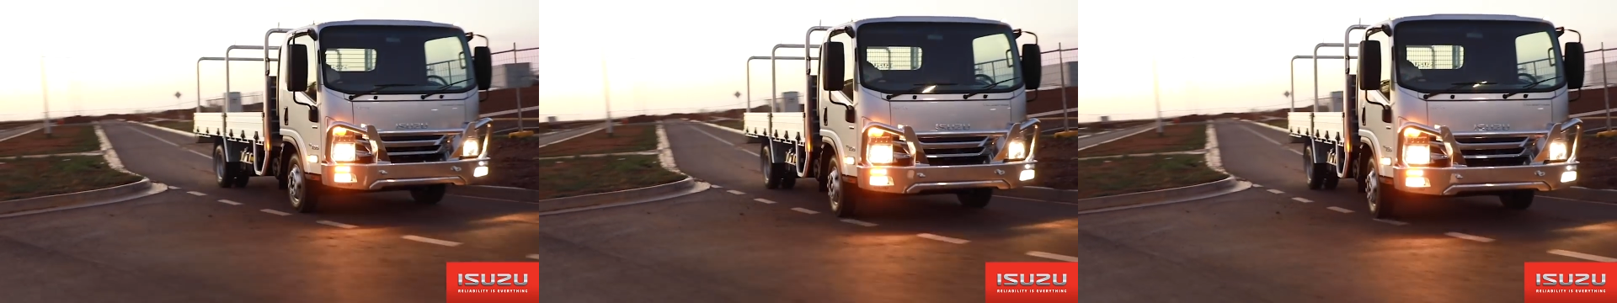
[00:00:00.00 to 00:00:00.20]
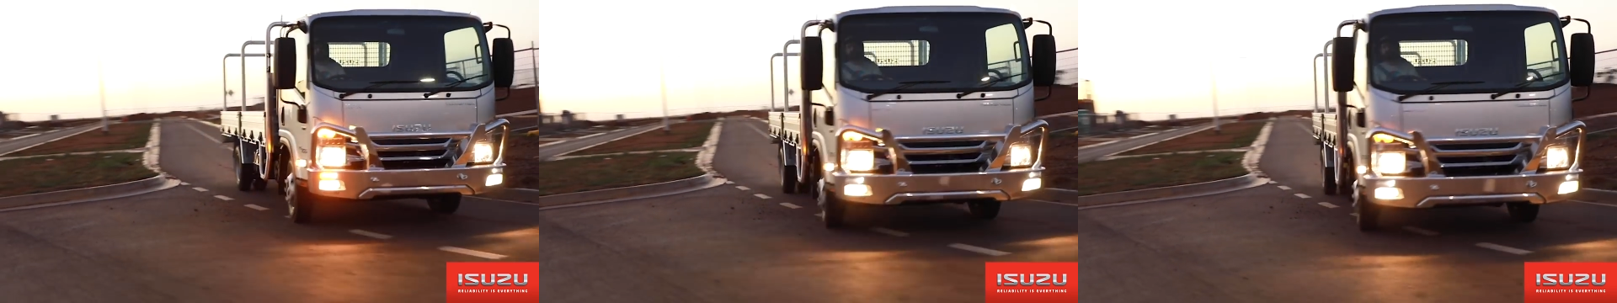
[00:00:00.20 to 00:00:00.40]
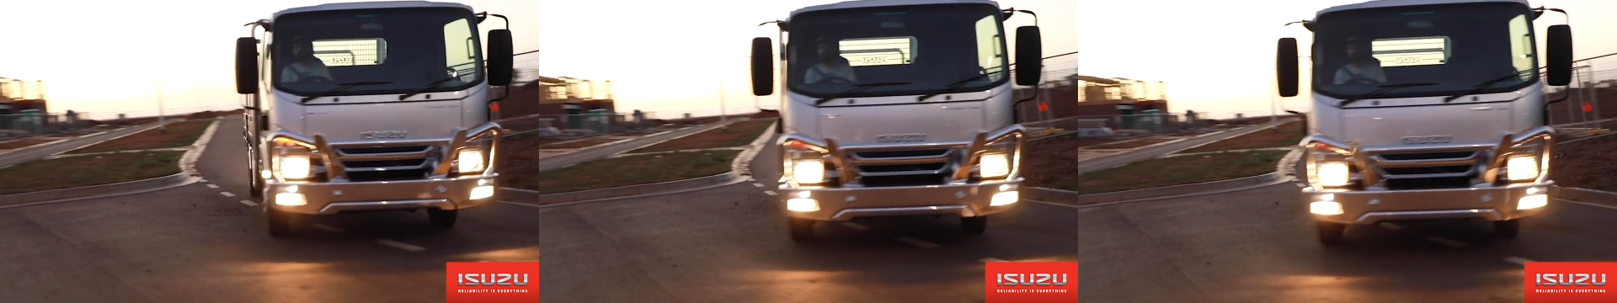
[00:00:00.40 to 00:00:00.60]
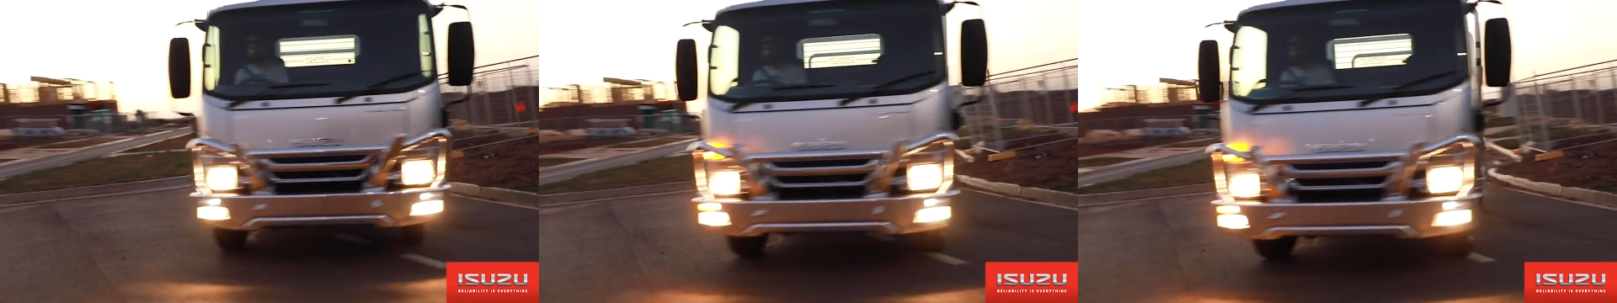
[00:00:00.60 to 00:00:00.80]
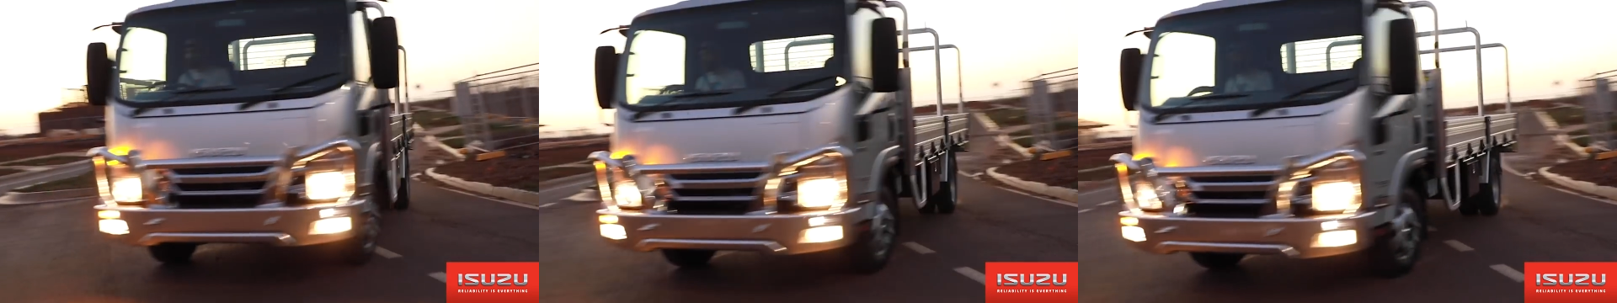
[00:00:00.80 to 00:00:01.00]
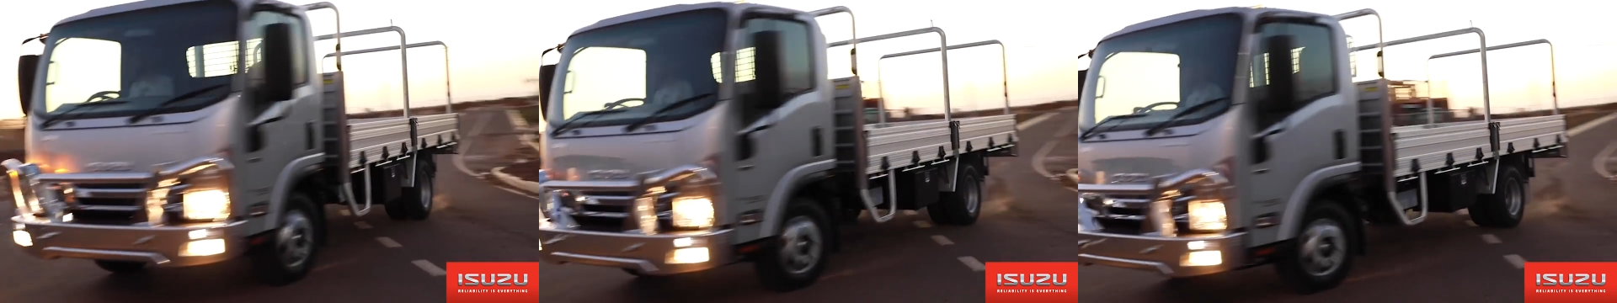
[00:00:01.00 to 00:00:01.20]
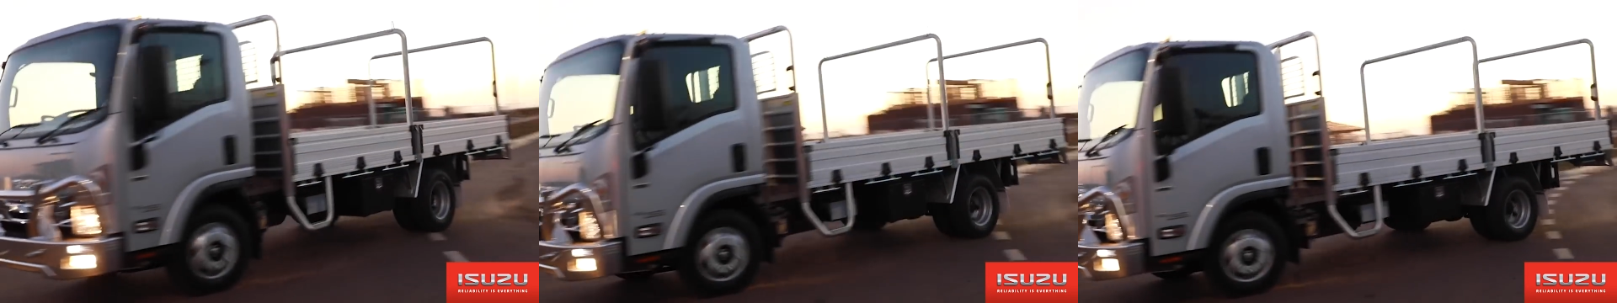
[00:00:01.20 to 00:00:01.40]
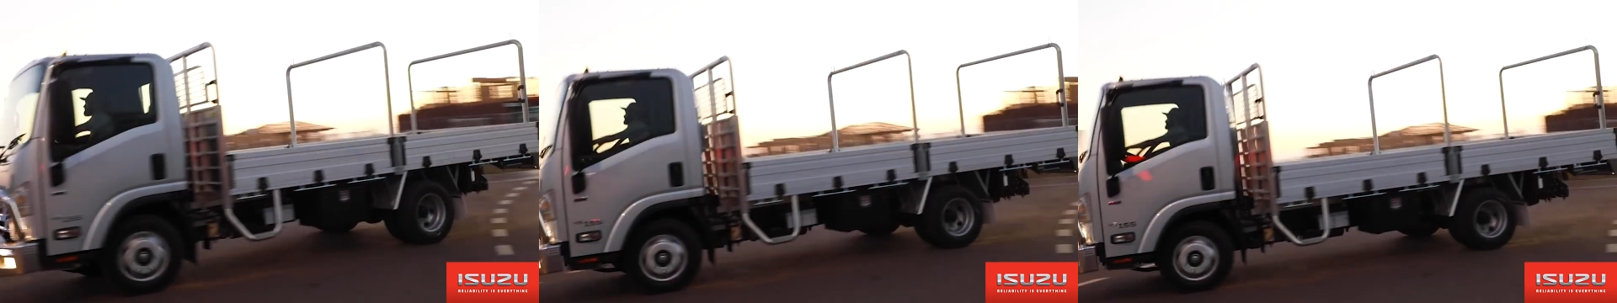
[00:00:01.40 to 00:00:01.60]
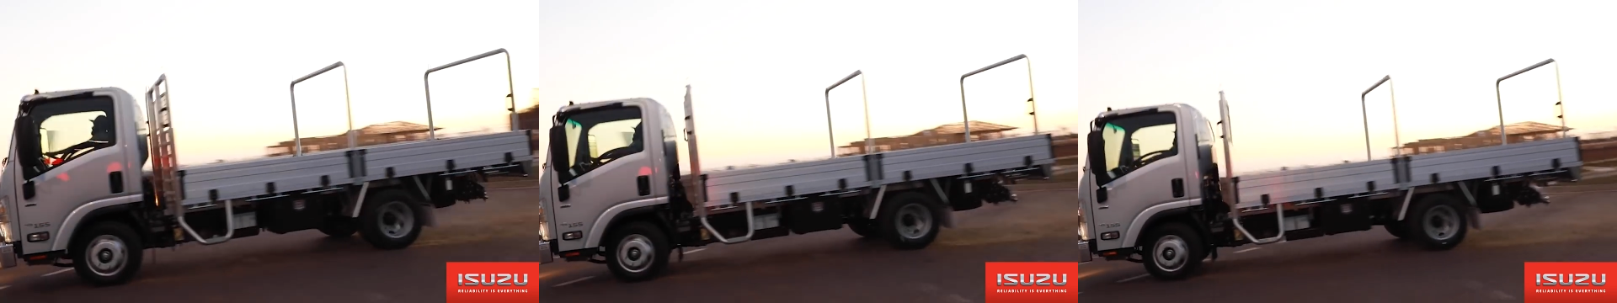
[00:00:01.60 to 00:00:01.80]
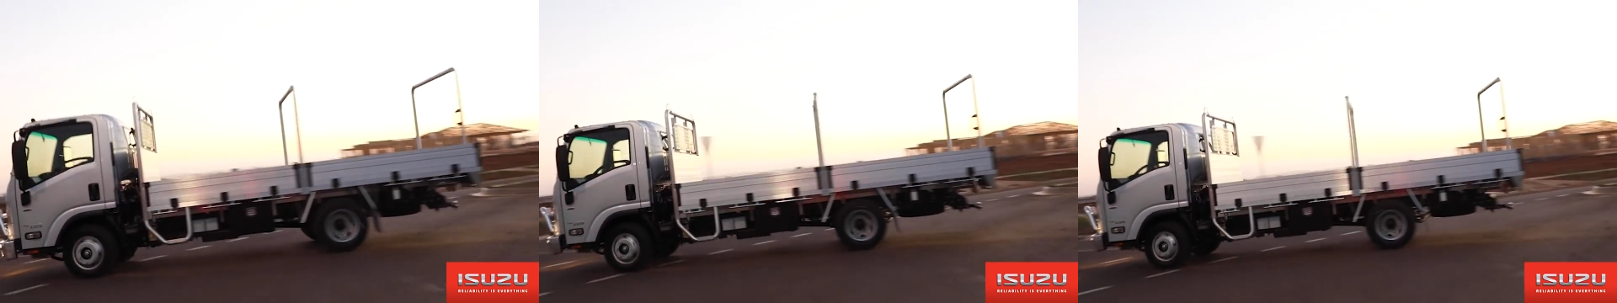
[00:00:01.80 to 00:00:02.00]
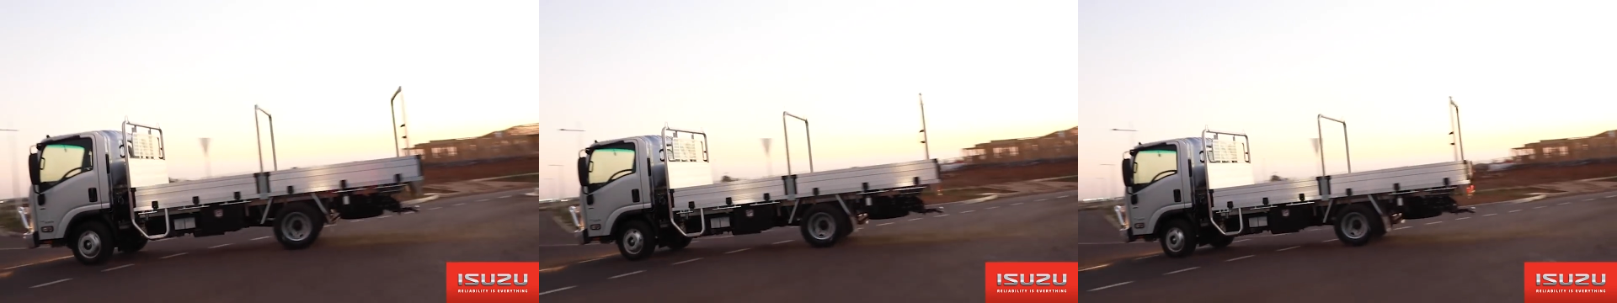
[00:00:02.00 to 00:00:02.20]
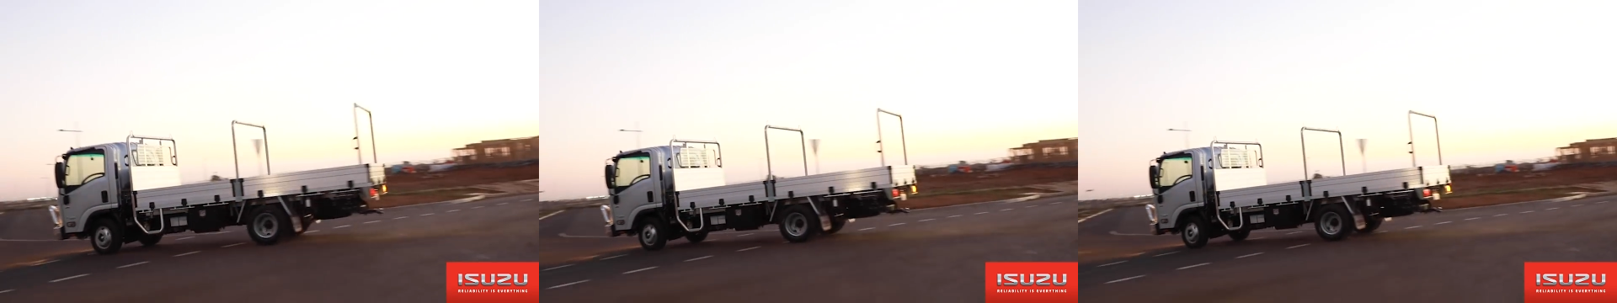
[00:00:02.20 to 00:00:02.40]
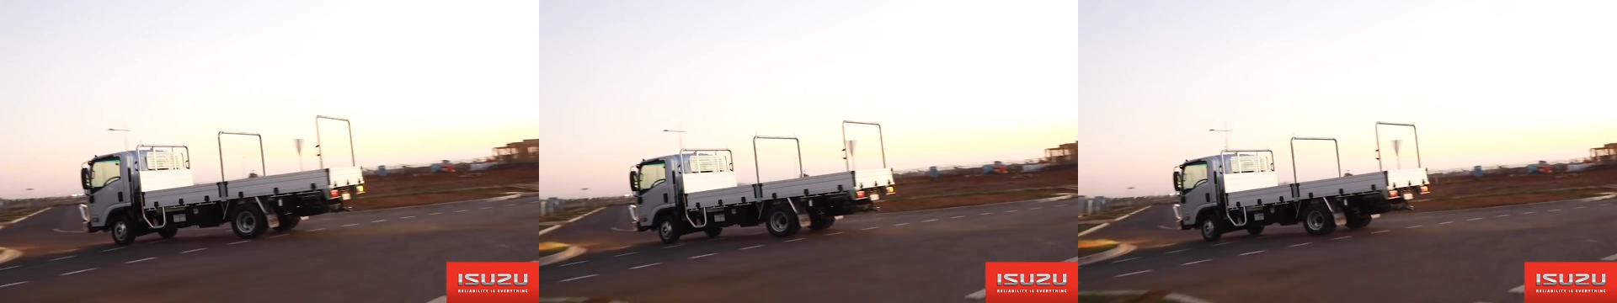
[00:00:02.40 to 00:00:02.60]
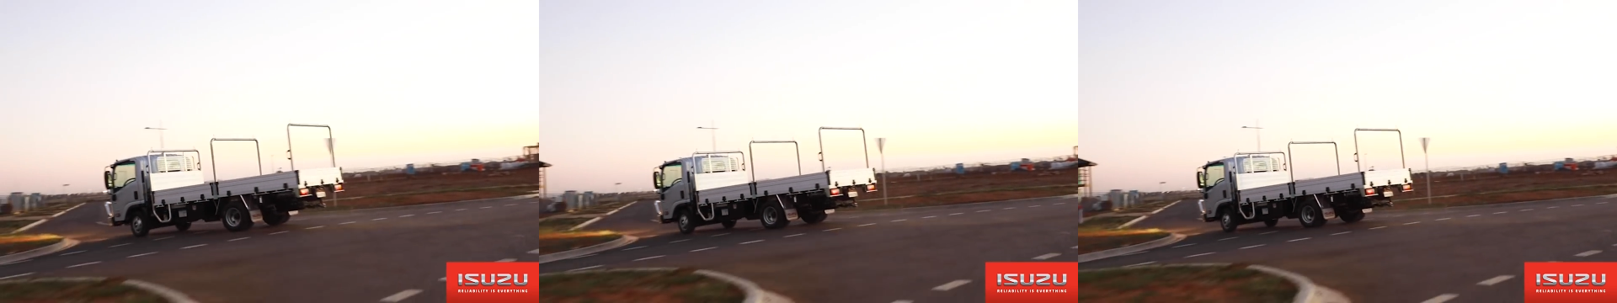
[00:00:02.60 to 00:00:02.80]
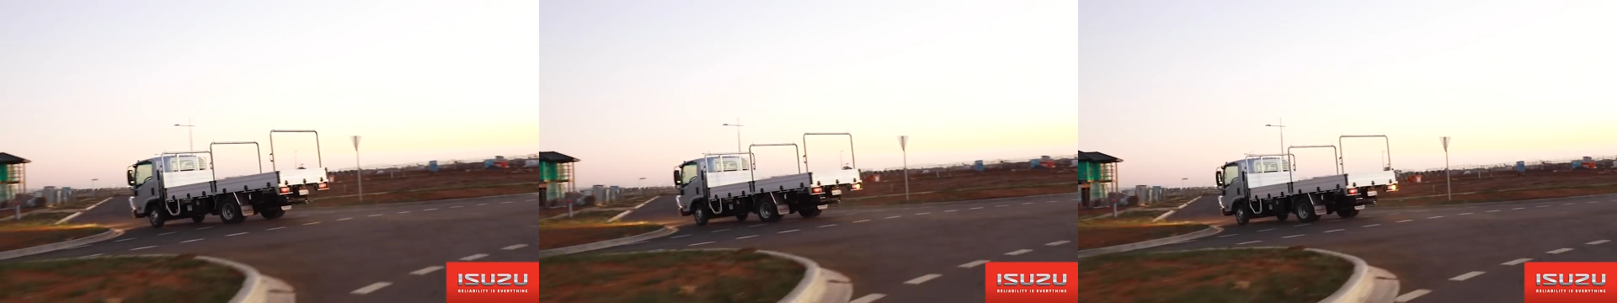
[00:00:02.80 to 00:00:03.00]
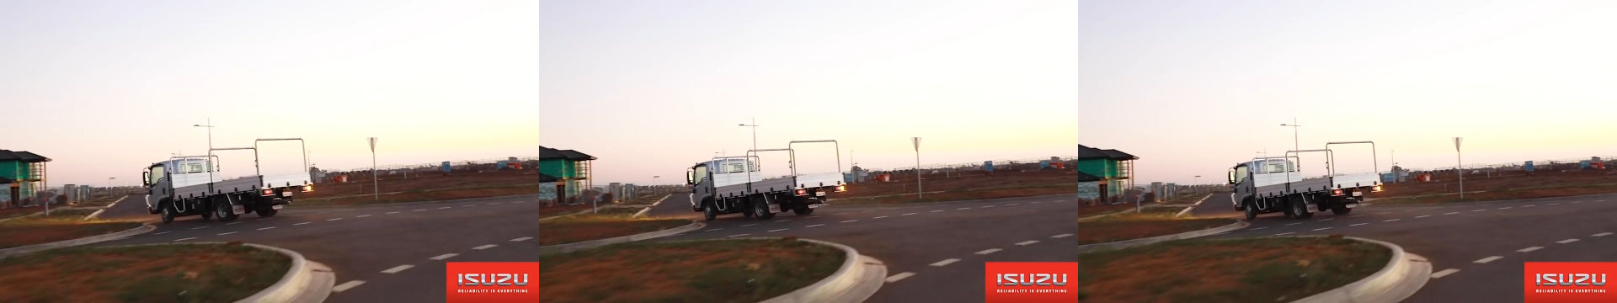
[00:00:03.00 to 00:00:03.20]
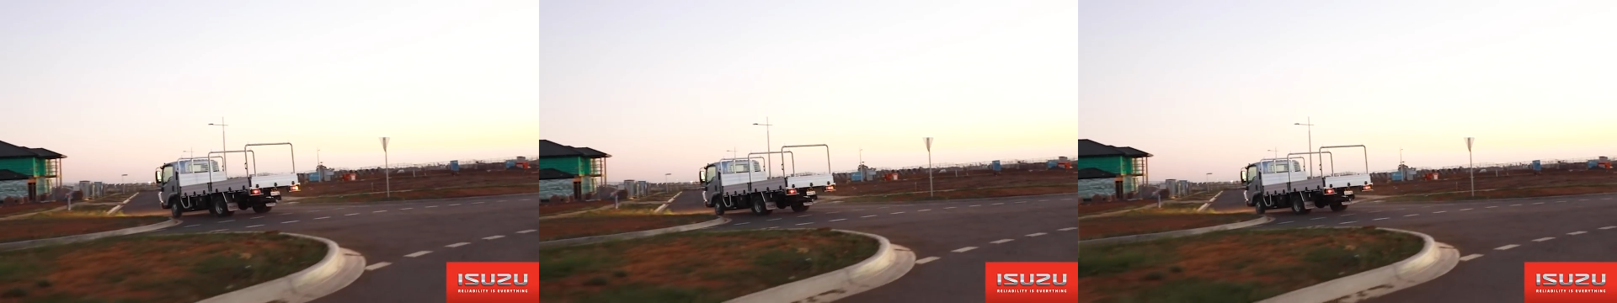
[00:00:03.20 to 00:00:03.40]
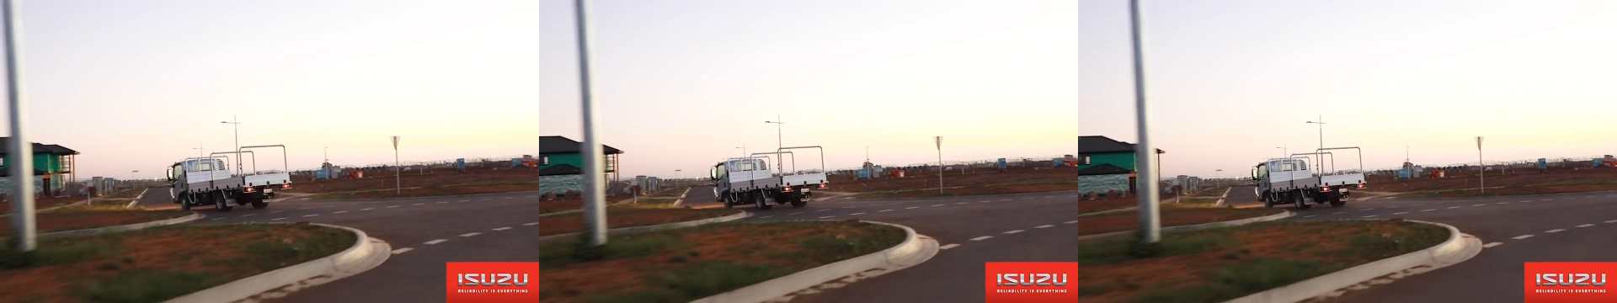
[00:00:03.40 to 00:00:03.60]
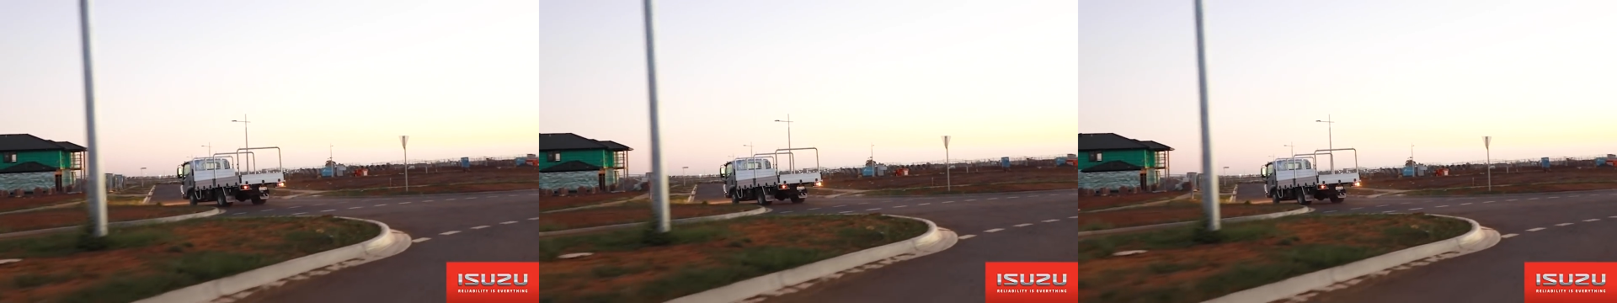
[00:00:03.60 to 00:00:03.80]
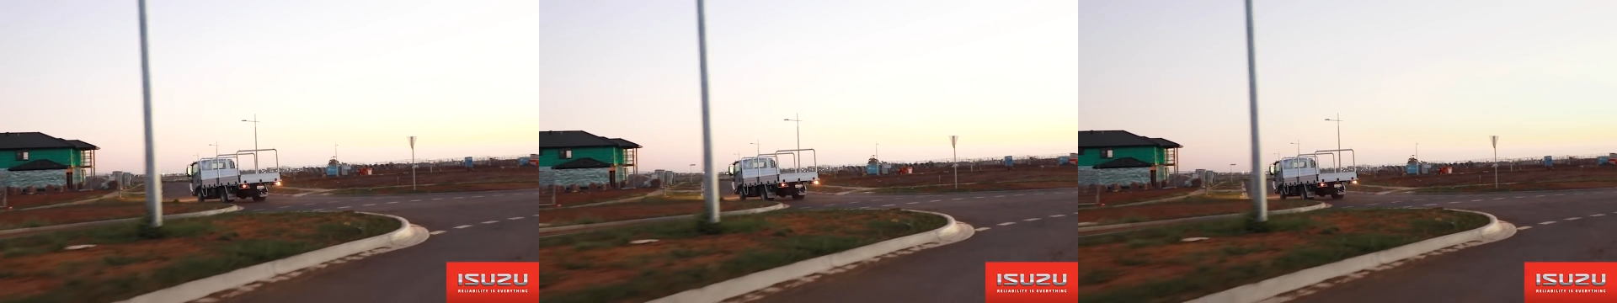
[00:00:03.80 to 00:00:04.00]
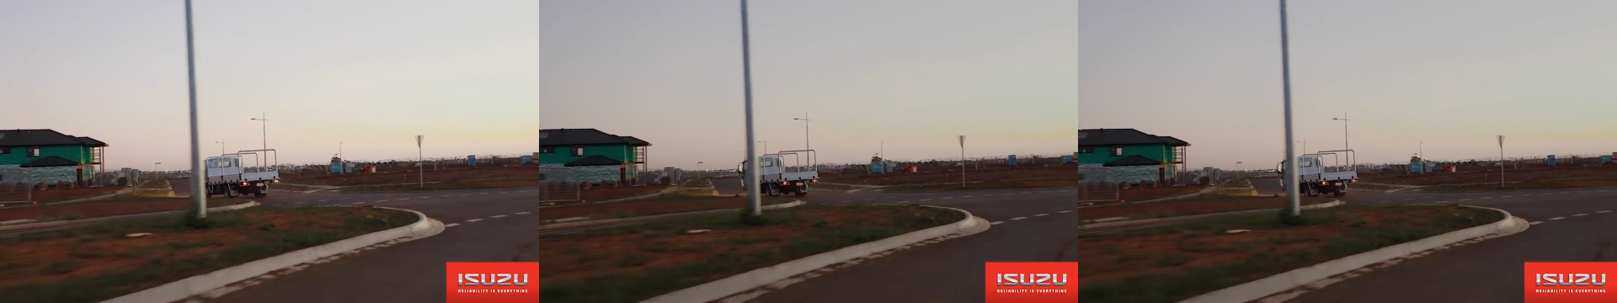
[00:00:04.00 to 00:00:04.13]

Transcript: (no speaker visible)